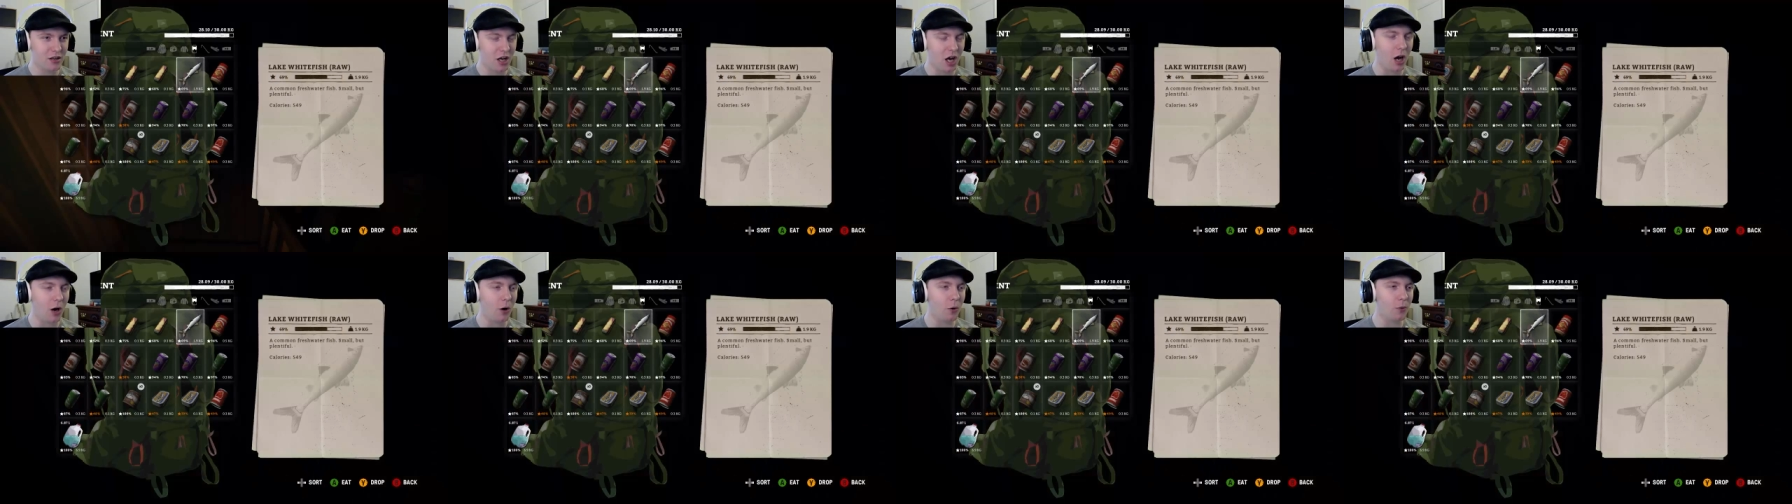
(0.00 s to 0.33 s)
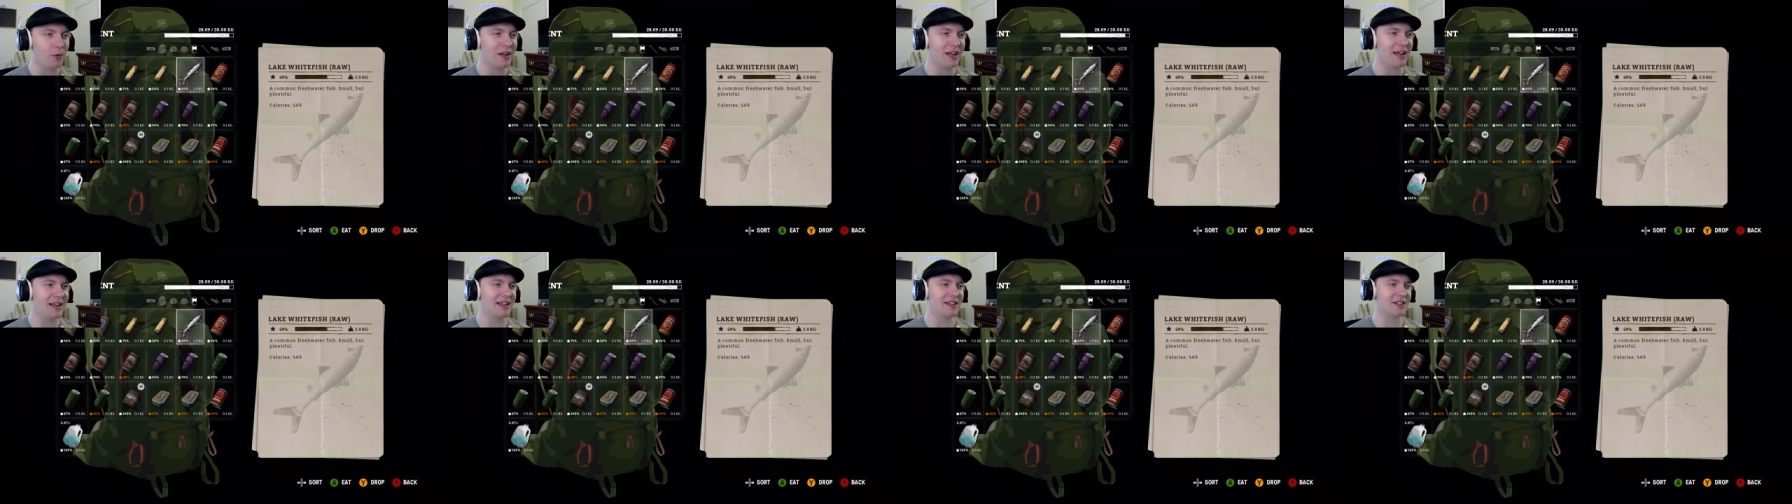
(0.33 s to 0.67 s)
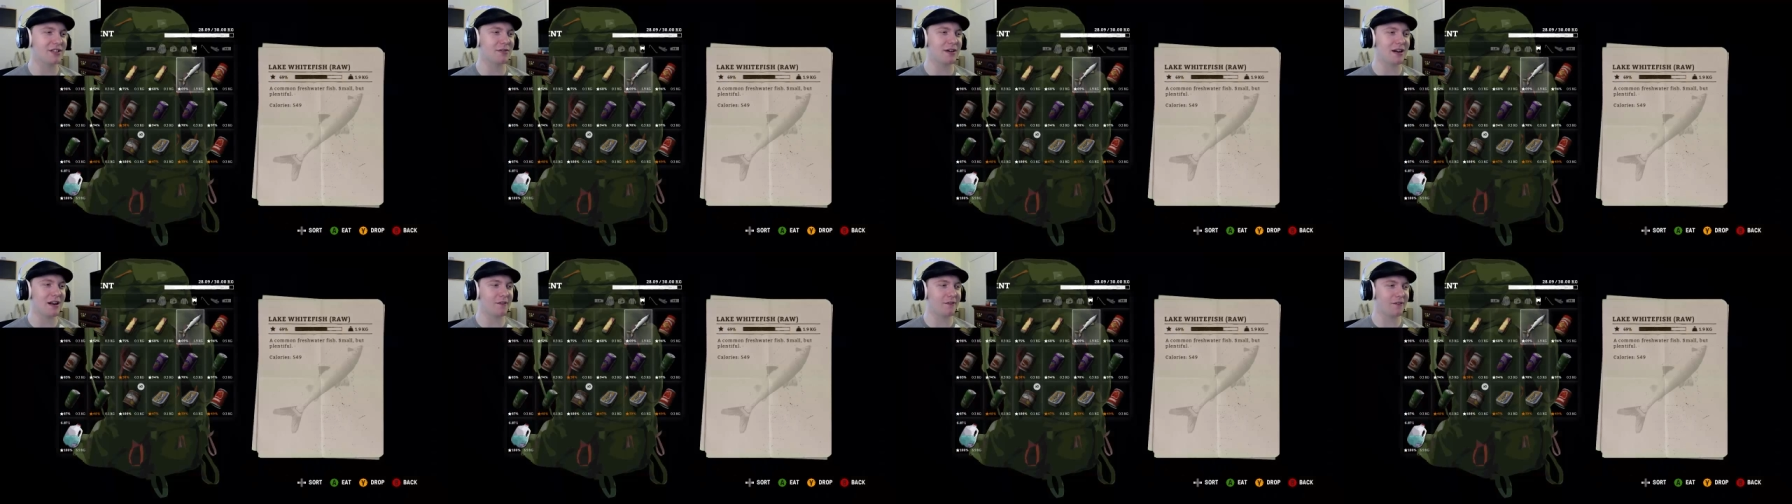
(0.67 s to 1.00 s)
Oh yeah,
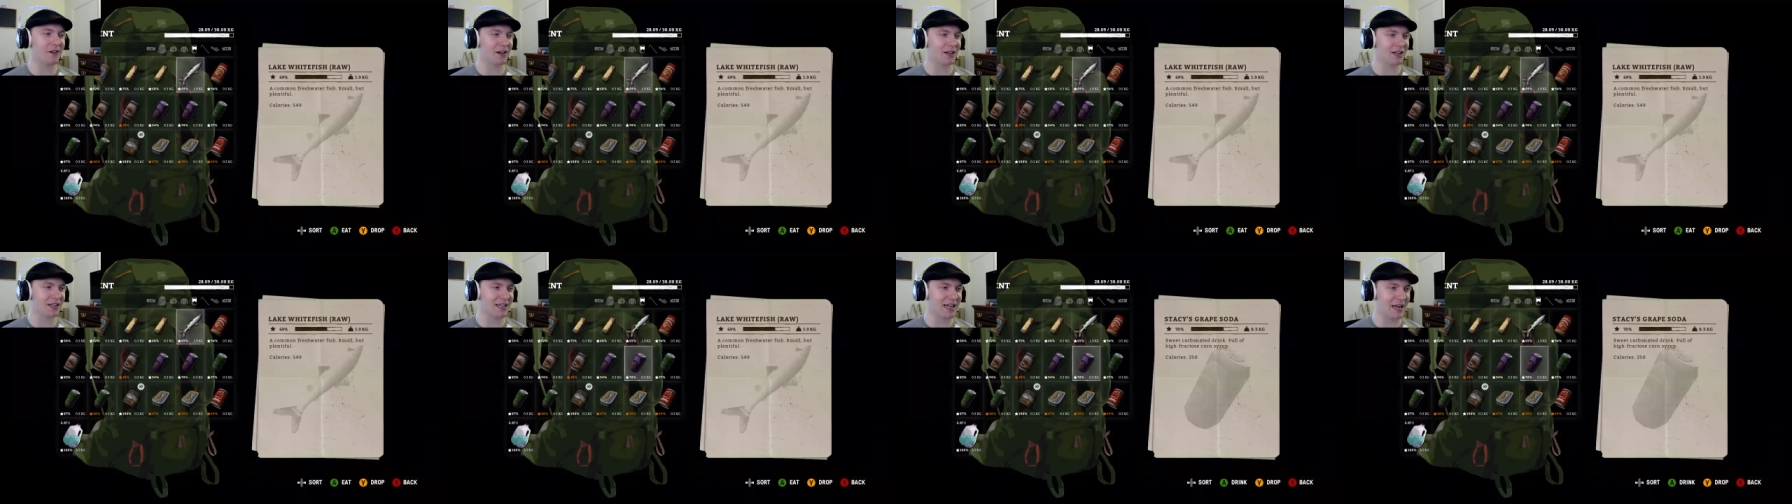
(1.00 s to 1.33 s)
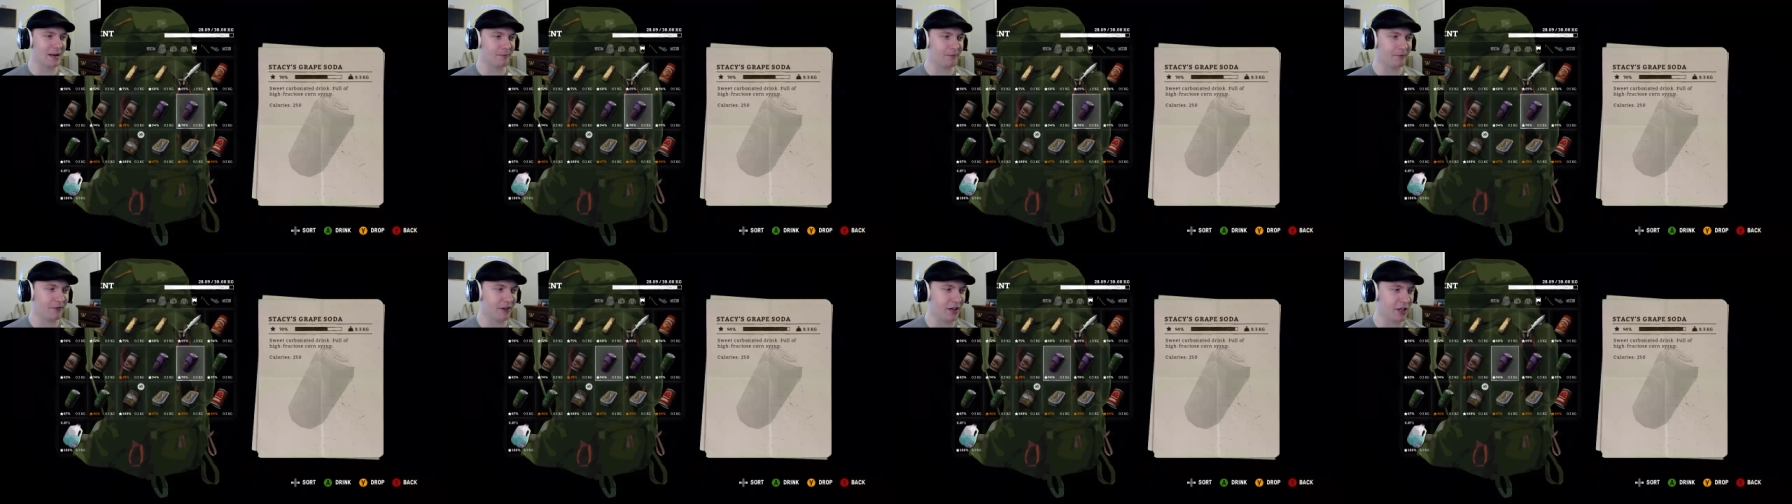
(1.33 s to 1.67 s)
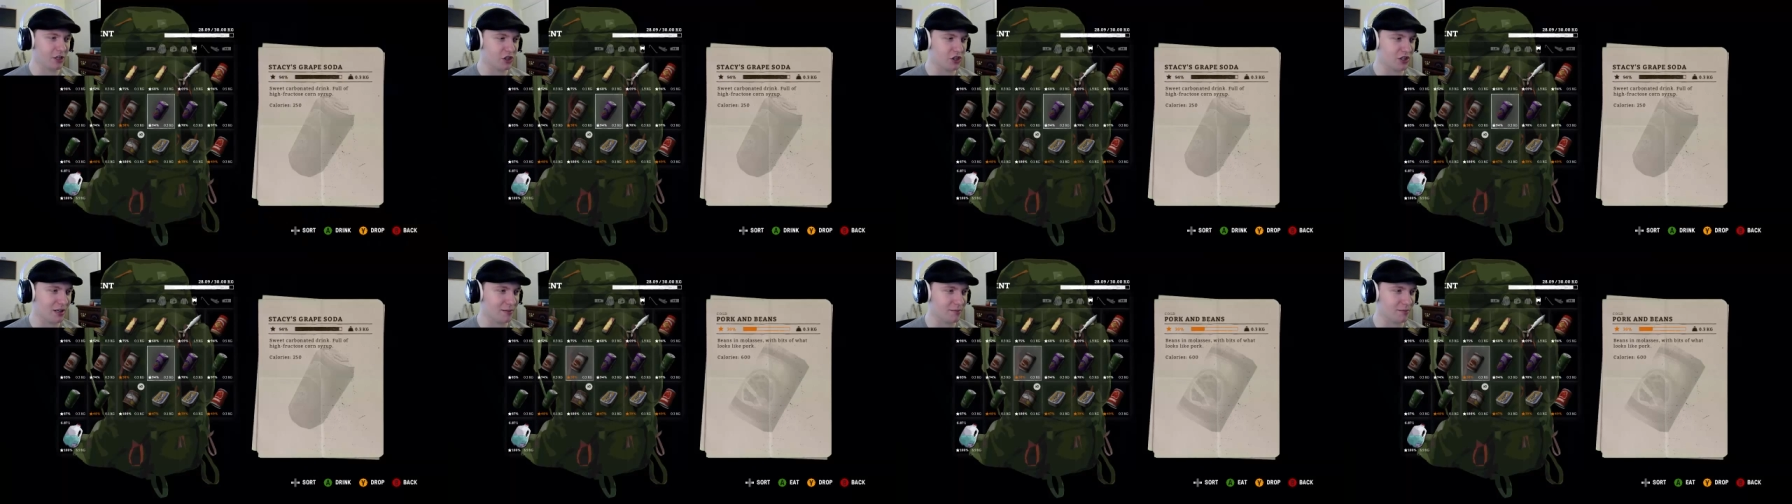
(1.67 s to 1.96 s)
that's right. I found a damn fish.